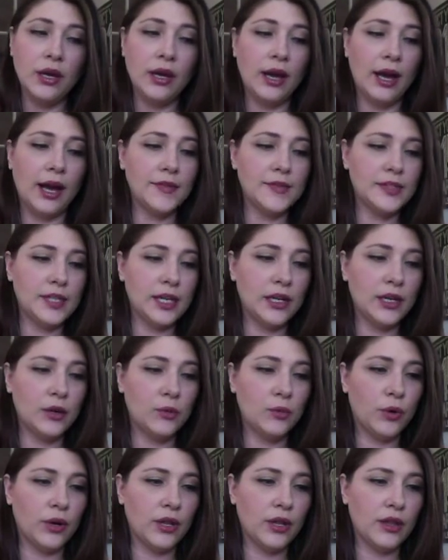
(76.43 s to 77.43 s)
I've seen
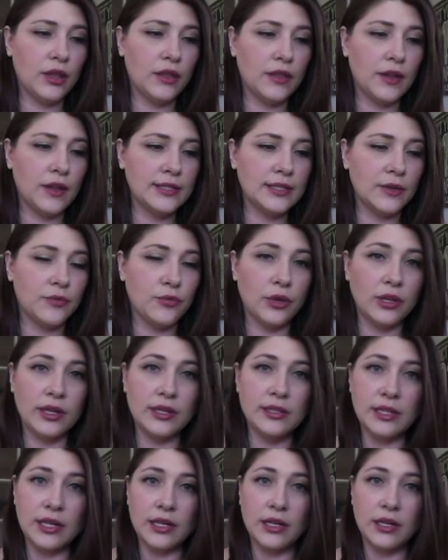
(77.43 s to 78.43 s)
one of the things I've really
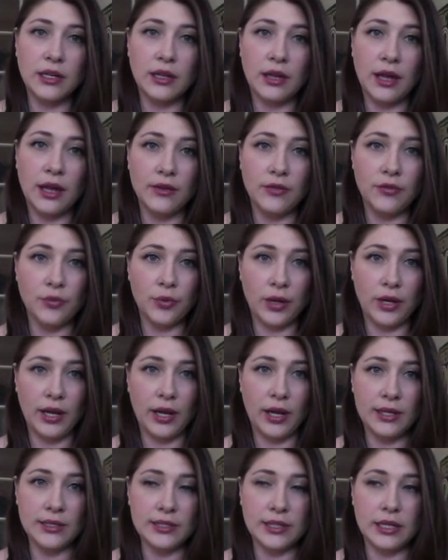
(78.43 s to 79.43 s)
seen in a lot of
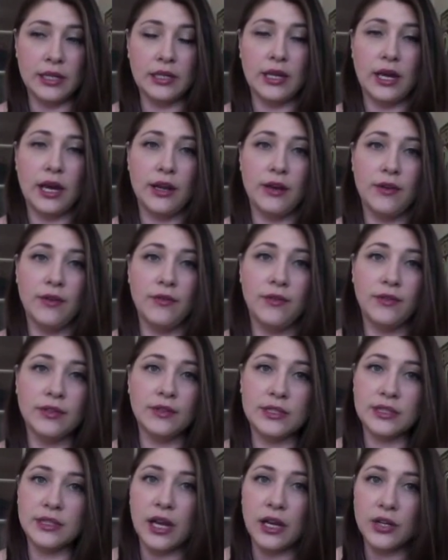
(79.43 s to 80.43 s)
readings and a lot of
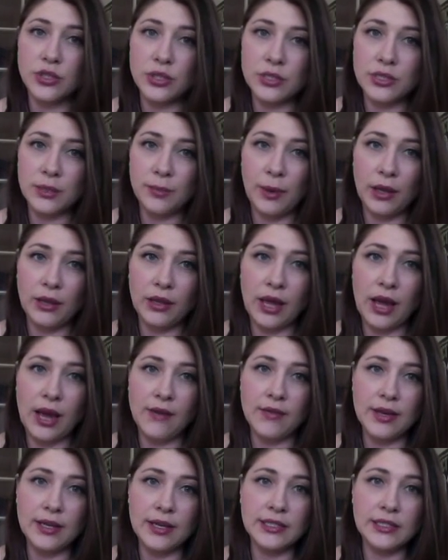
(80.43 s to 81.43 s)
discussions about love
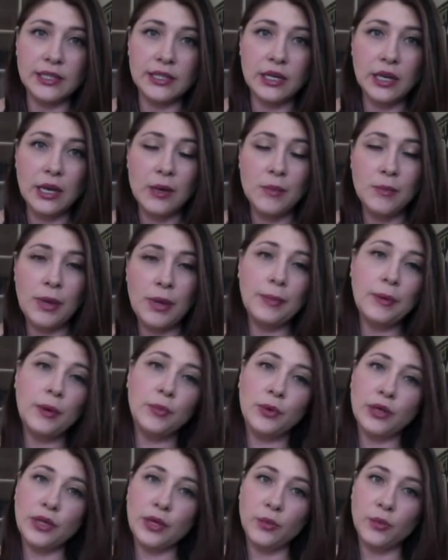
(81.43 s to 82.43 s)
is people
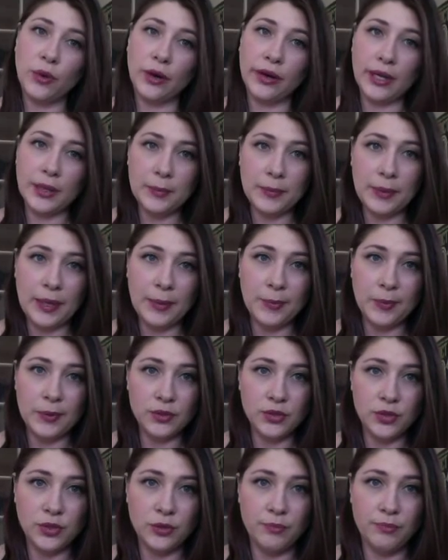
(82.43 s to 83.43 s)
really wanting people
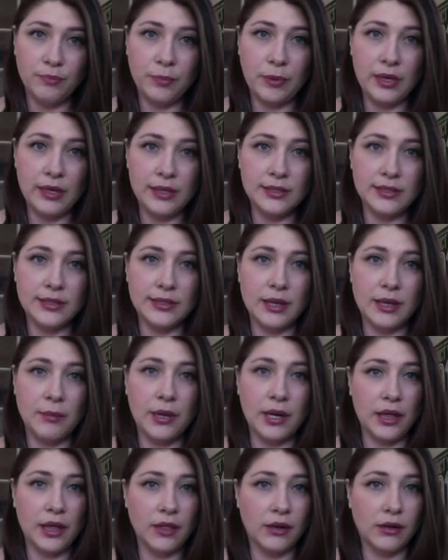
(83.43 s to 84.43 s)
to be
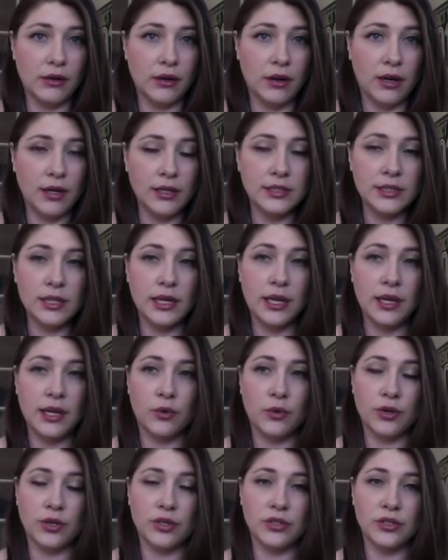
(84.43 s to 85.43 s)
somebody they're not in
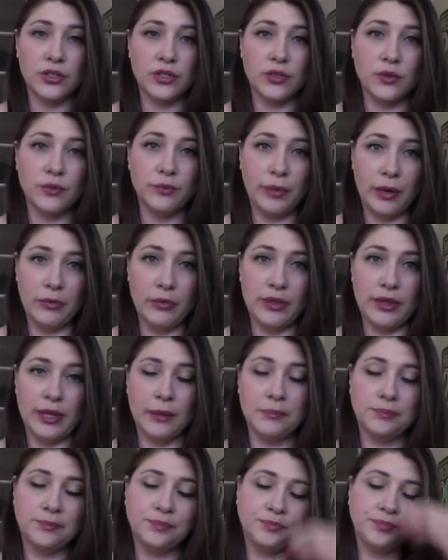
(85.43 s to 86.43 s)
order to be with
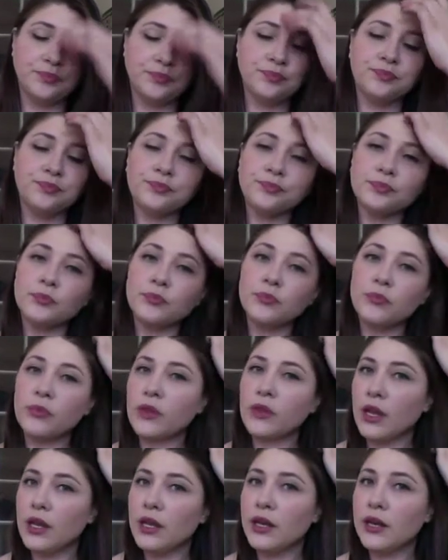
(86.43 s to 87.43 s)
them.
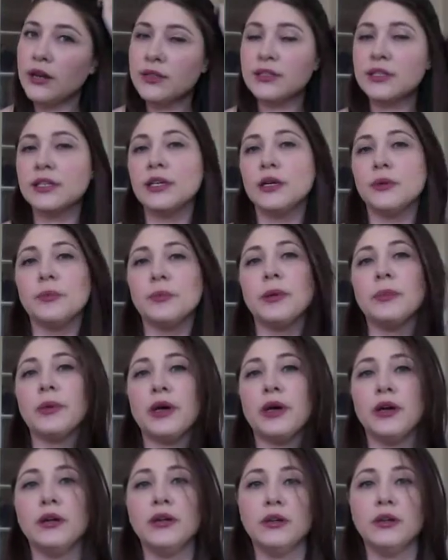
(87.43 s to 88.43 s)
And here's the deal,
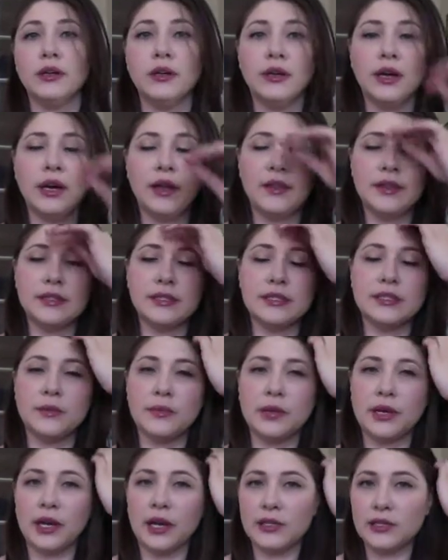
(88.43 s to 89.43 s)
people. And this is
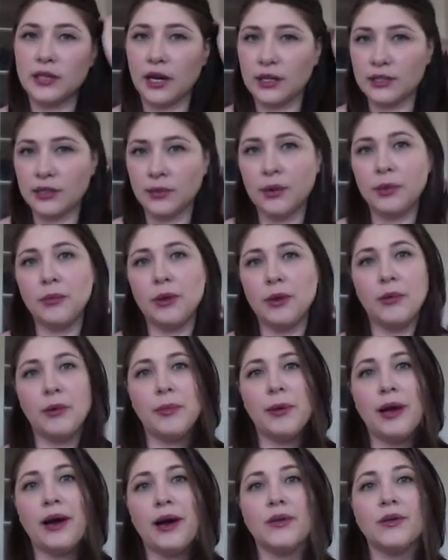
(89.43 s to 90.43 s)
something I talked to my mom
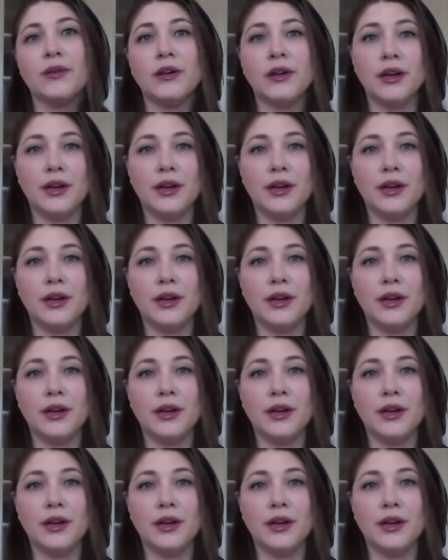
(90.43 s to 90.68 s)
about.